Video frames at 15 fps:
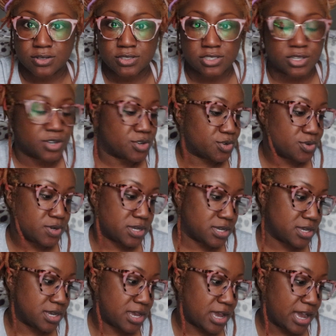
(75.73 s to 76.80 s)
So
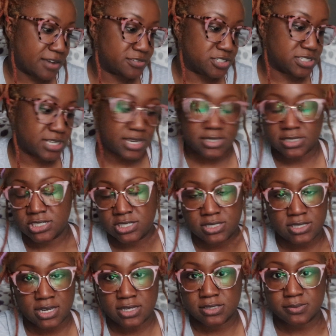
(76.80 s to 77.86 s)
I've just had to
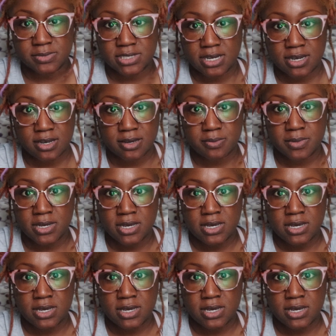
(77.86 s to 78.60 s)
just take some time